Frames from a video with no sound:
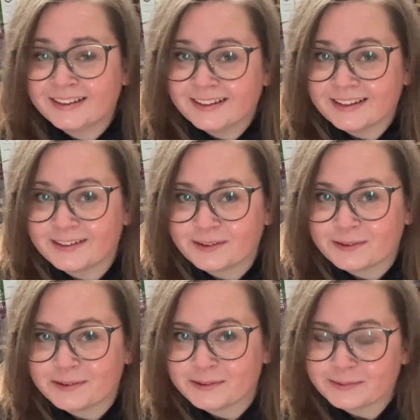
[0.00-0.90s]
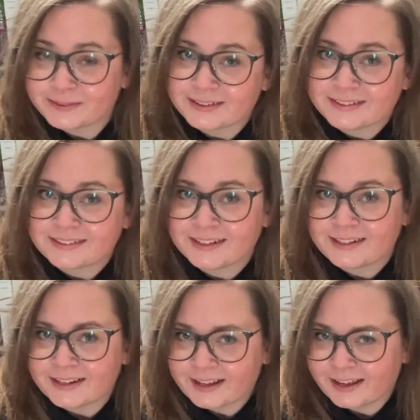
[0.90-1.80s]
Hello, it's
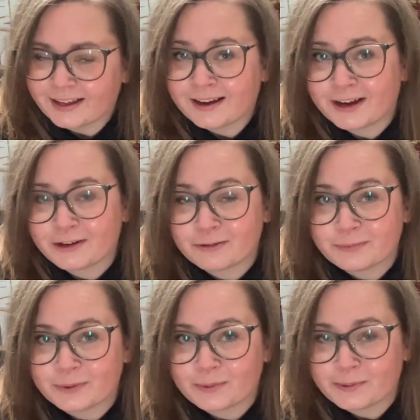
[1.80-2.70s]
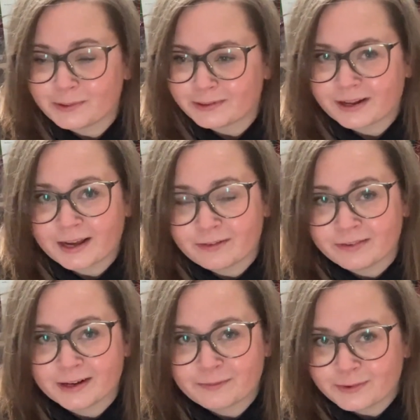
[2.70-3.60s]
Silje. I hope you all are having
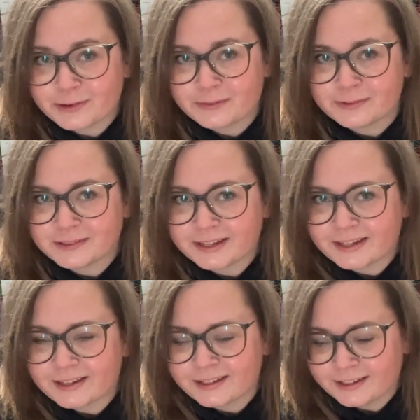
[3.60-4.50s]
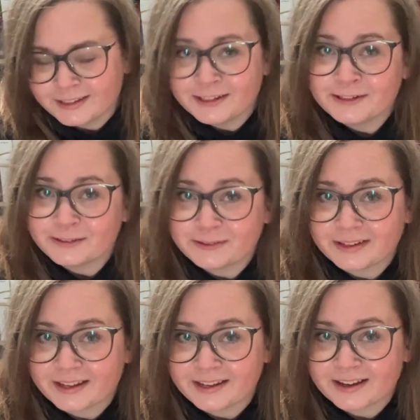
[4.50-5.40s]
a wonderful day.
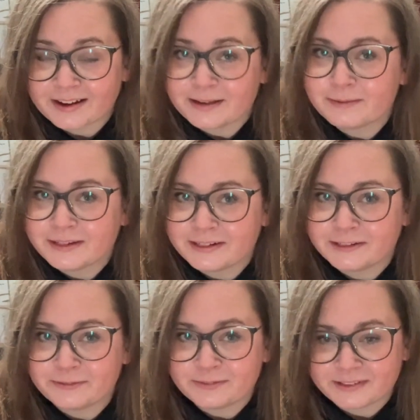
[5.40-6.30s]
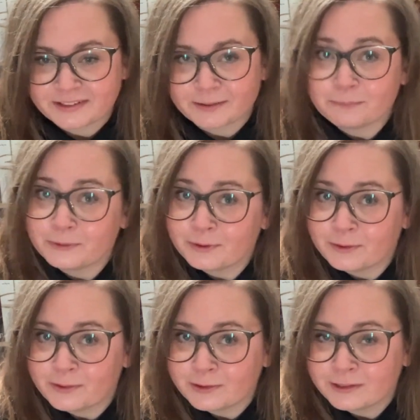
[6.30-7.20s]
Today I am here with a book
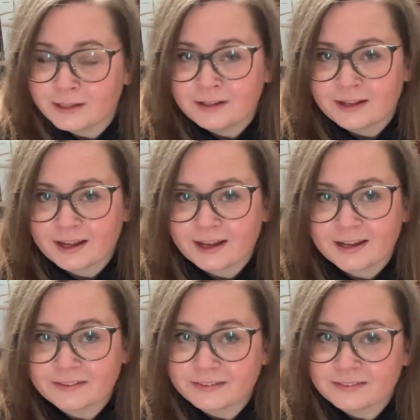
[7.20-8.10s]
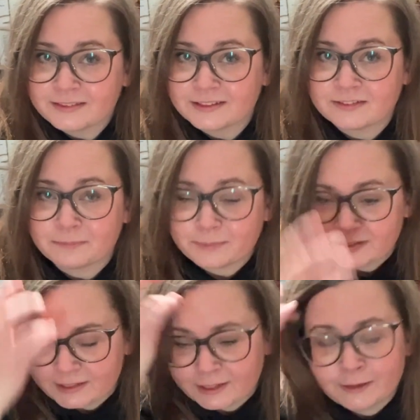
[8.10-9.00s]
haul, and this will
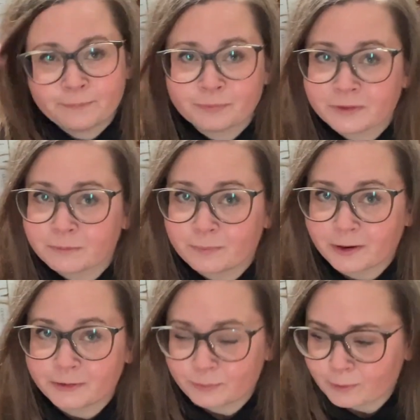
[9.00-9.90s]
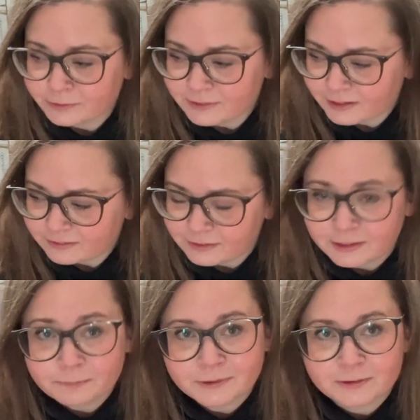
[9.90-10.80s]
be part 1, I think,
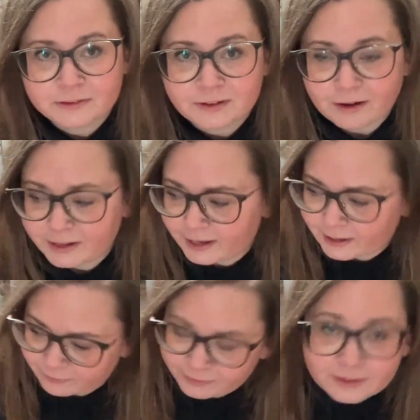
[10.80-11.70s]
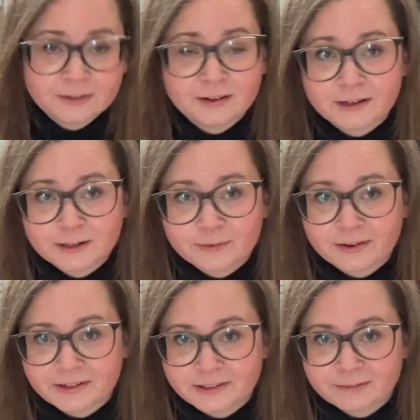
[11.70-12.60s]
because I have
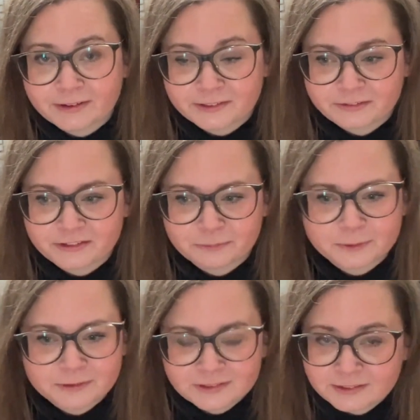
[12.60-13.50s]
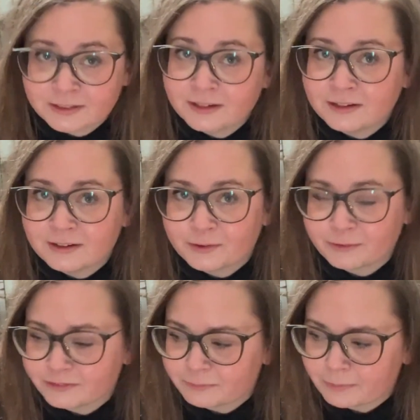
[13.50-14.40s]
acquired quite a few books over
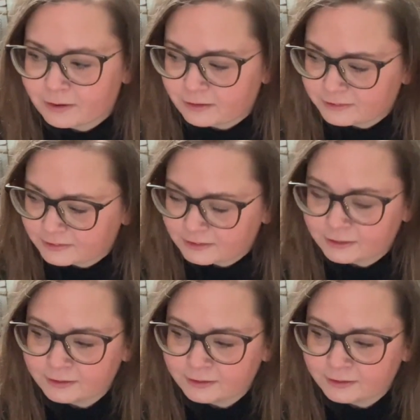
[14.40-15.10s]
the past